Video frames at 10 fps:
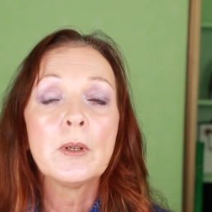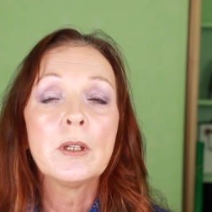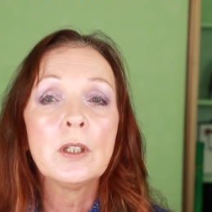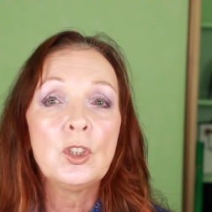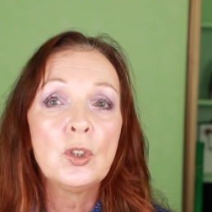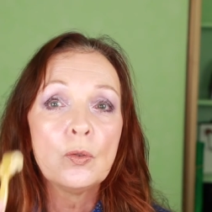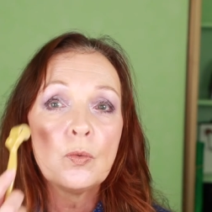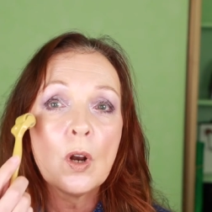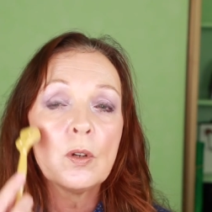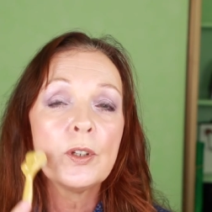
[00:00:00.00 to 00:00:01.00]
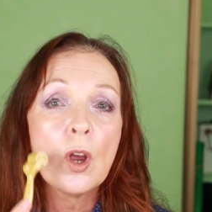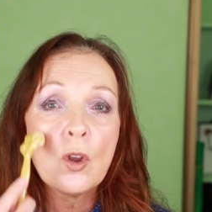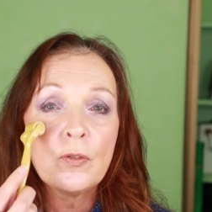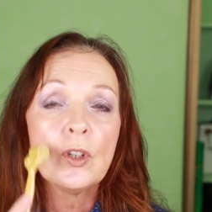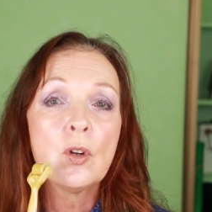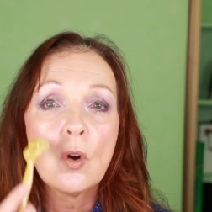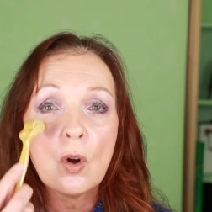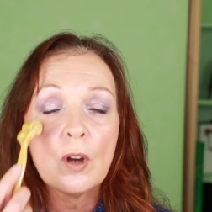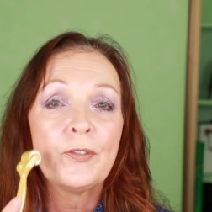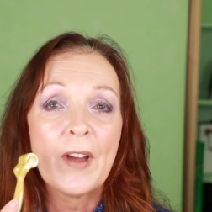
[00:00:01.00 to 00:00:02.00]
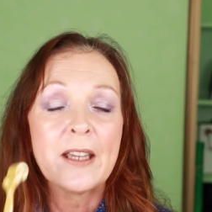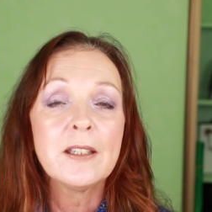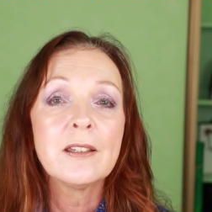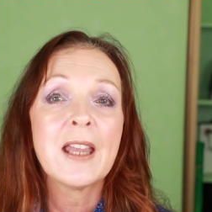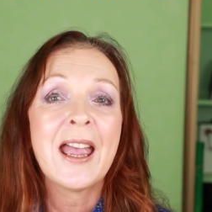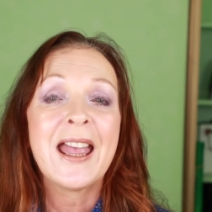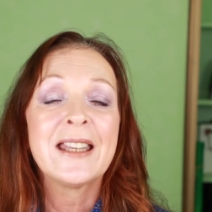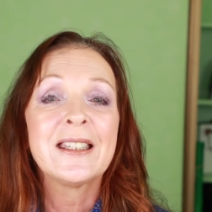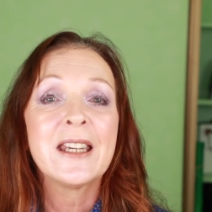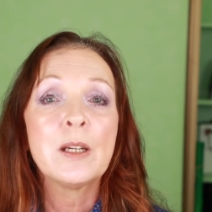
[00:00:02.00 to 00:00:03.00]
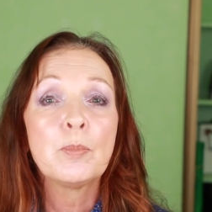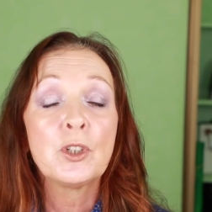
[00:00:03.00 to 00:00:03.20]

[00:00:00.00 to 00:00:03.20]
it, you roll it over your face and it